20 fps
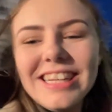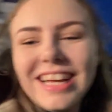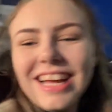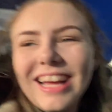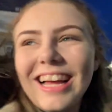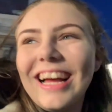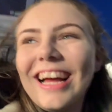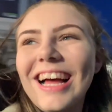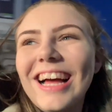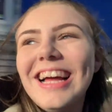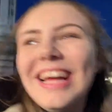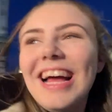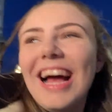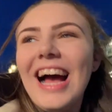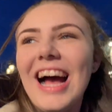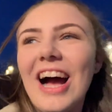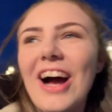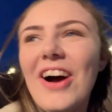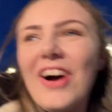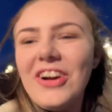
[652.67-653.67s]
a
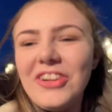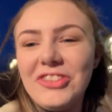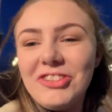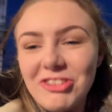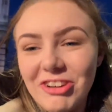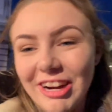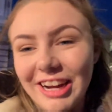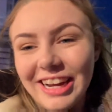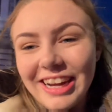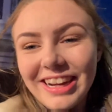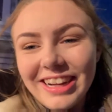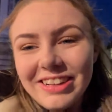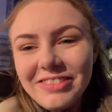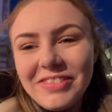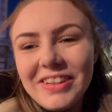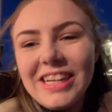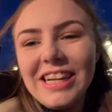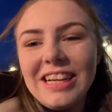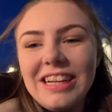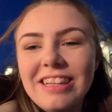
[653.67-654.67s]
hot drink
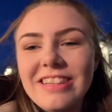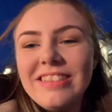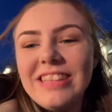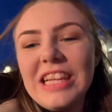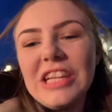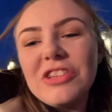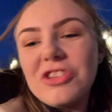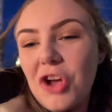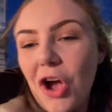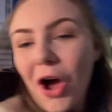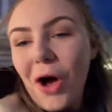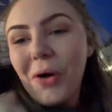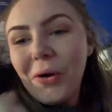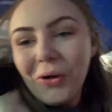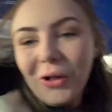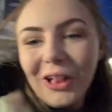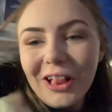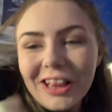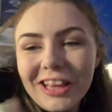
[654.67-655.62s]
because it's cold.